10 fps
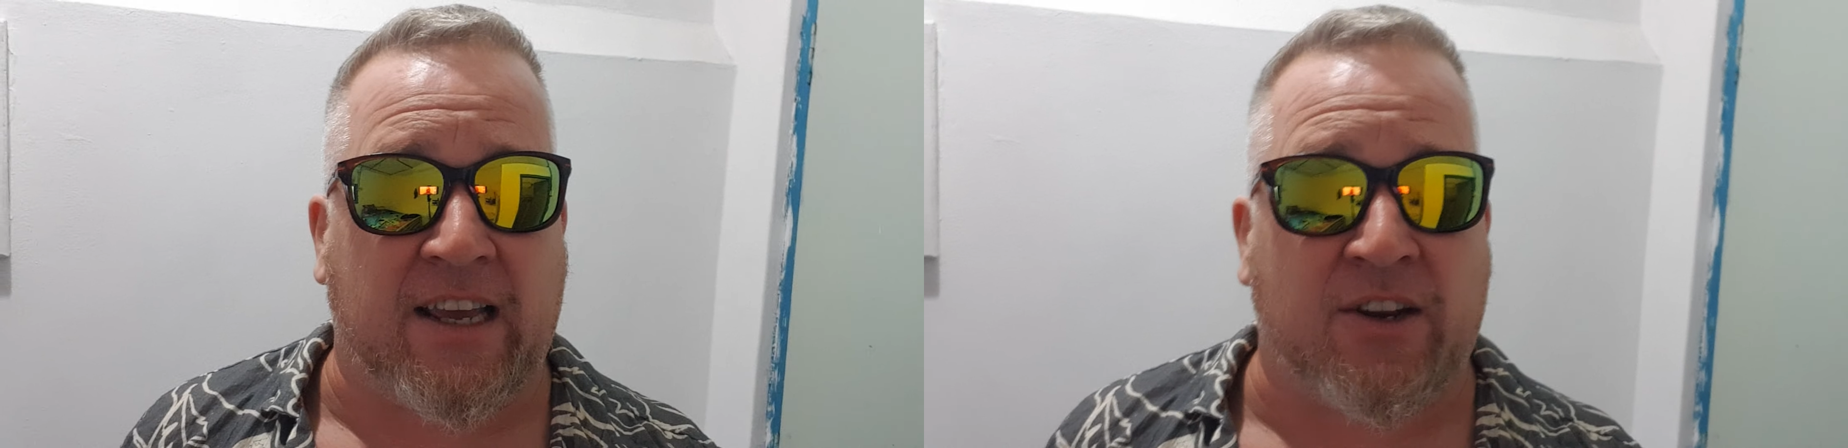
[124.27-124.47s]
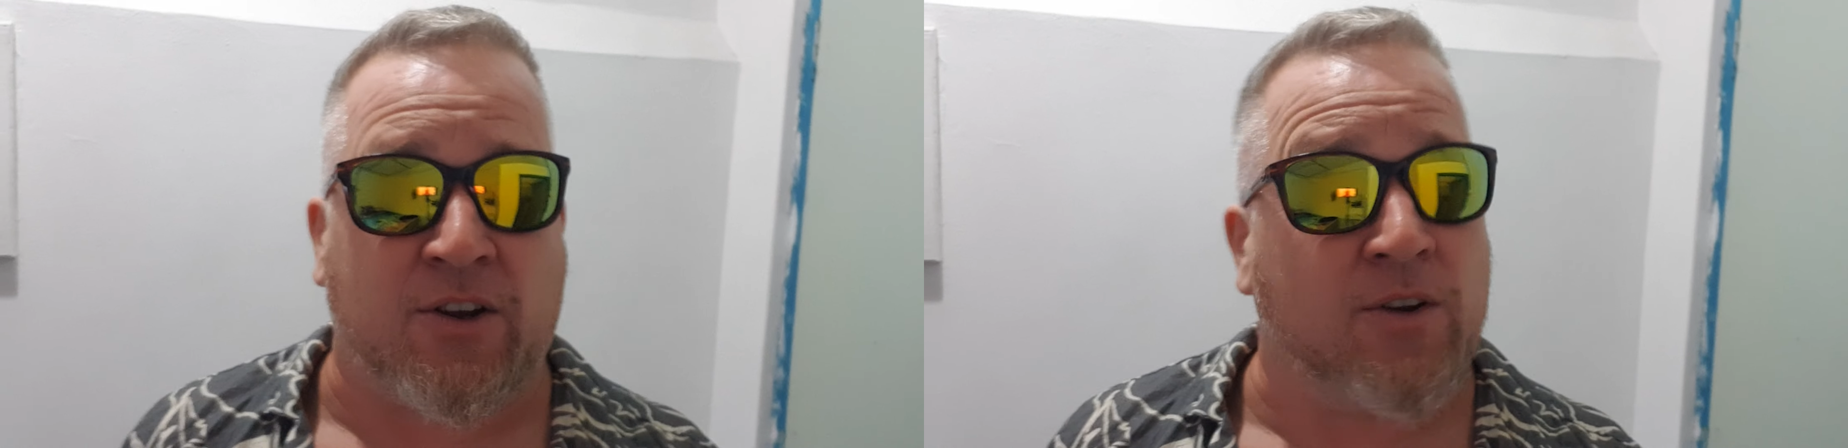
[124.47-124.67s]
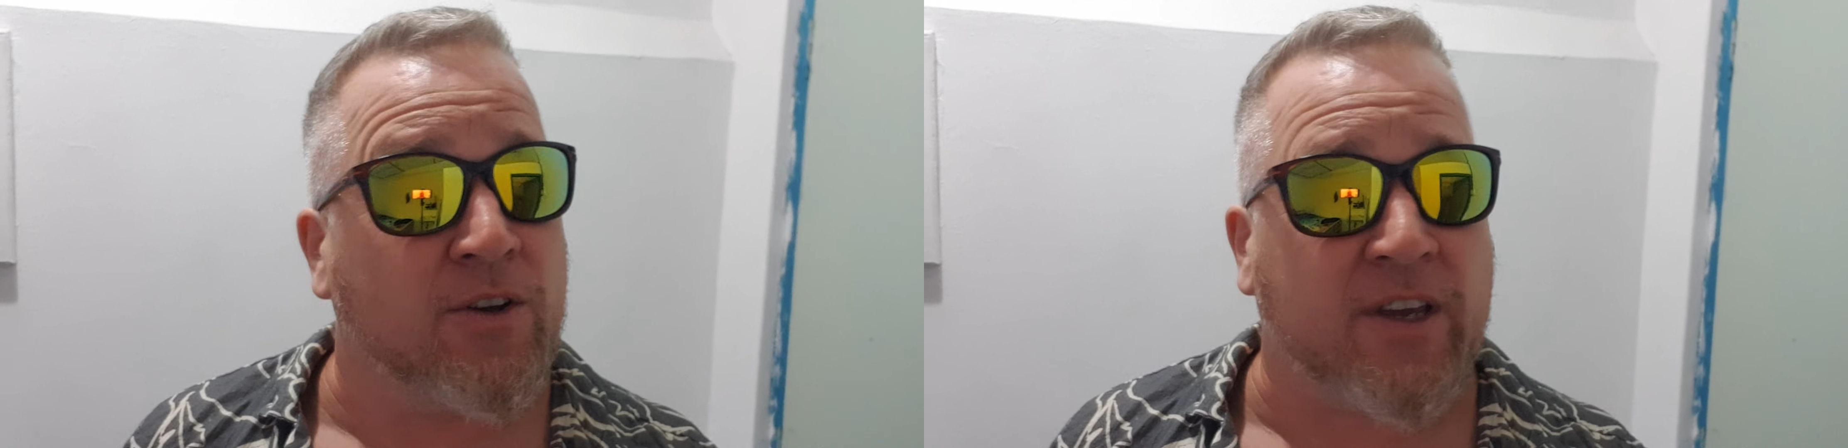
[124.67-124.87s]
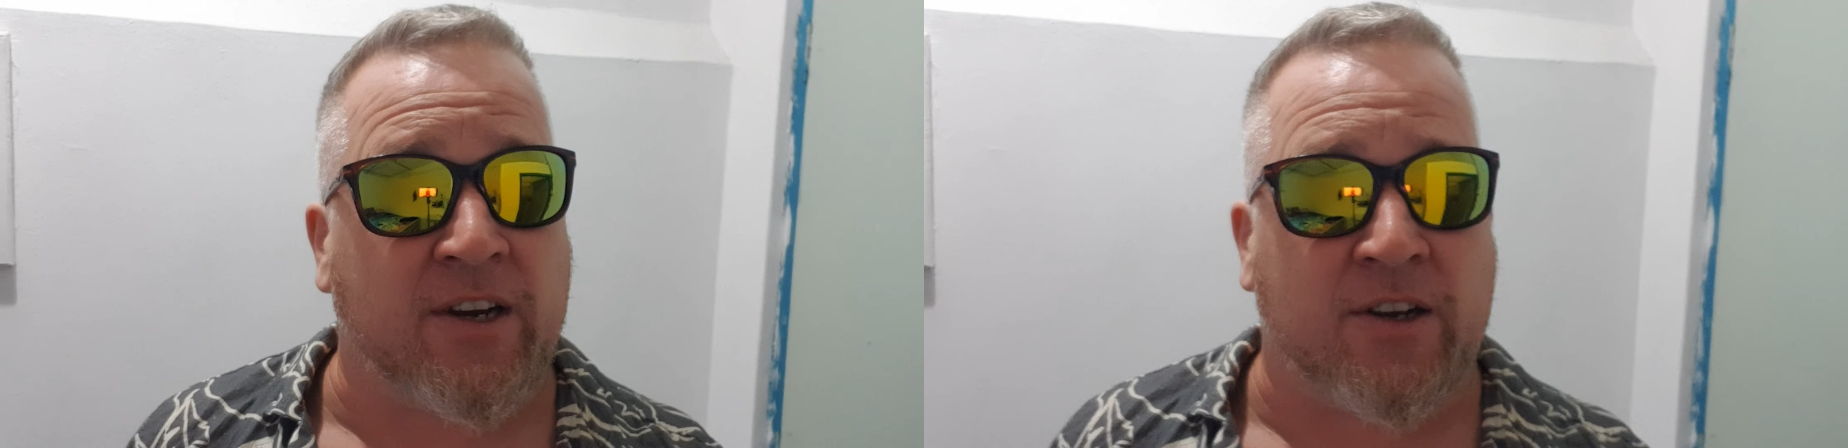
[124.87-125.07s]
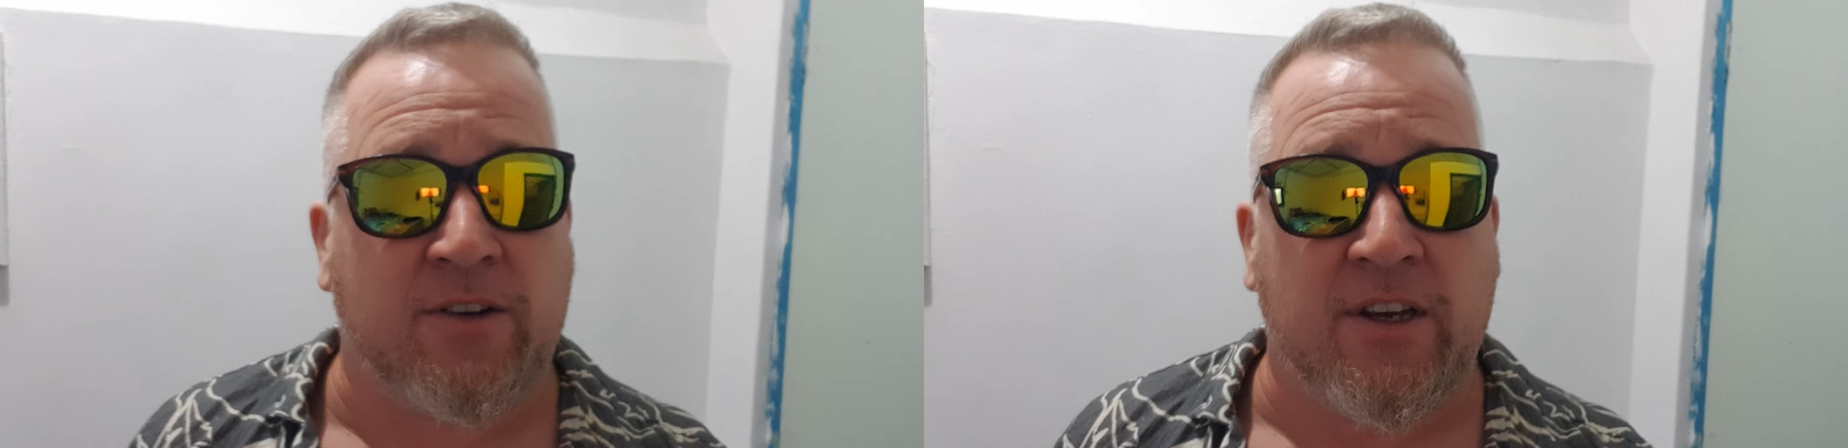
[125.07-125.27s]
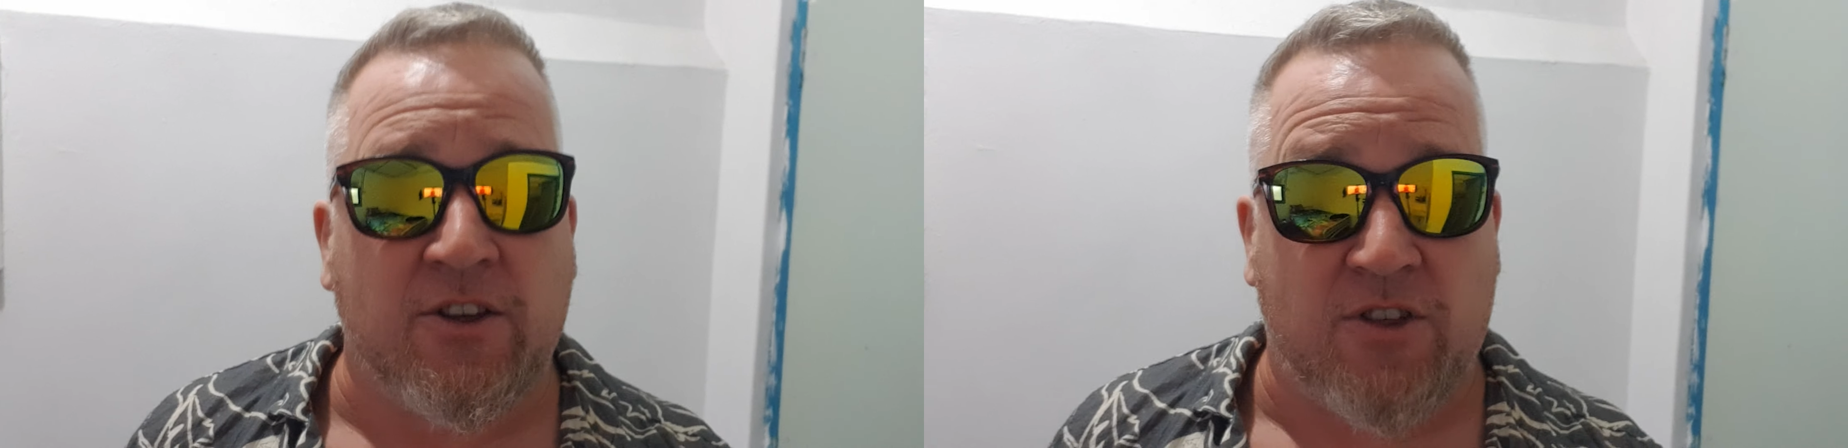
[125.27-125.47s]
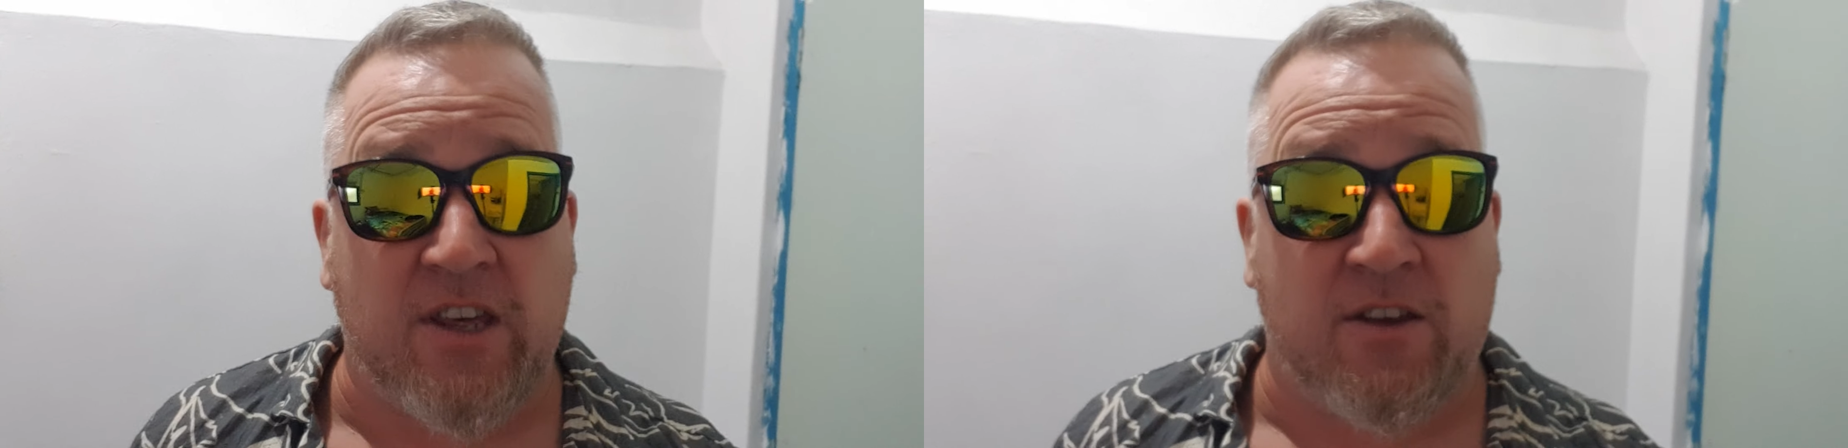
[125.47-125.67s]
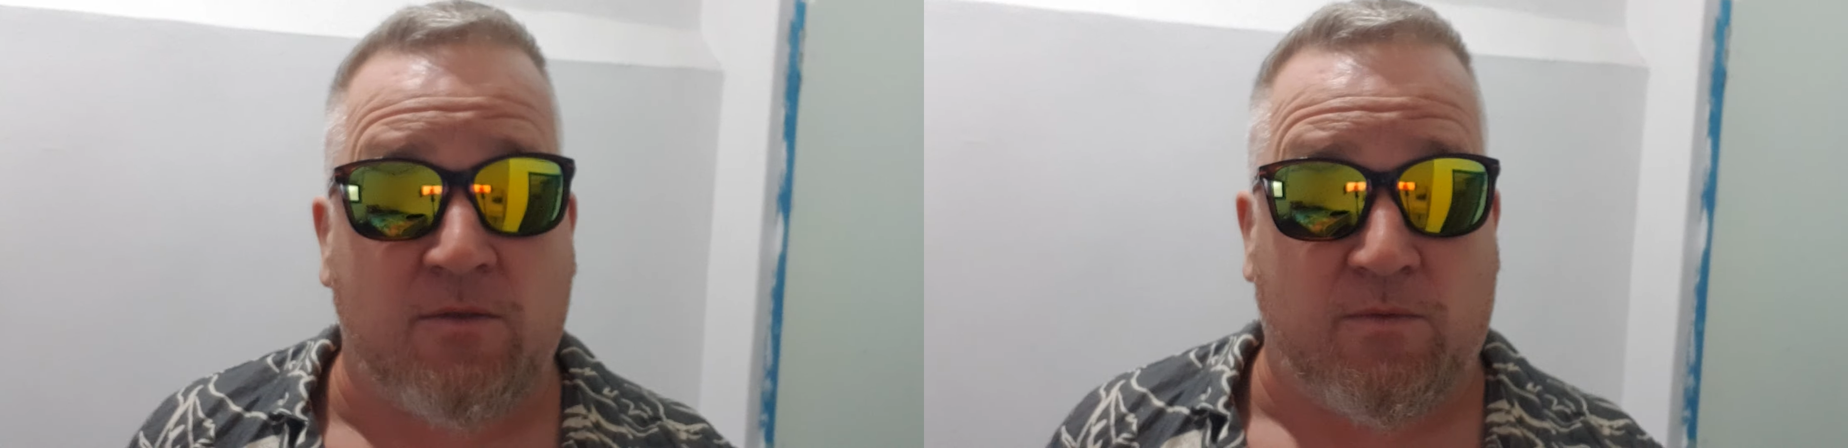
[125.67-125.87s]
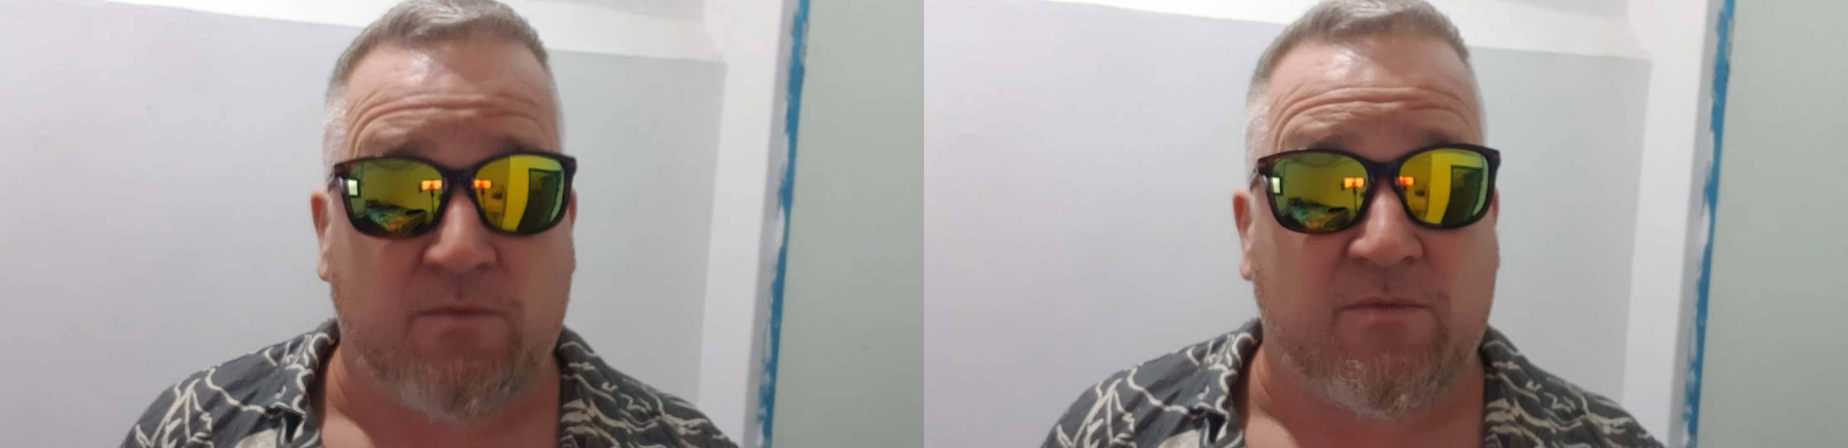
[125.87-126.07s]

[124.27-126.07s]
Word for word: you know, look, you know, she,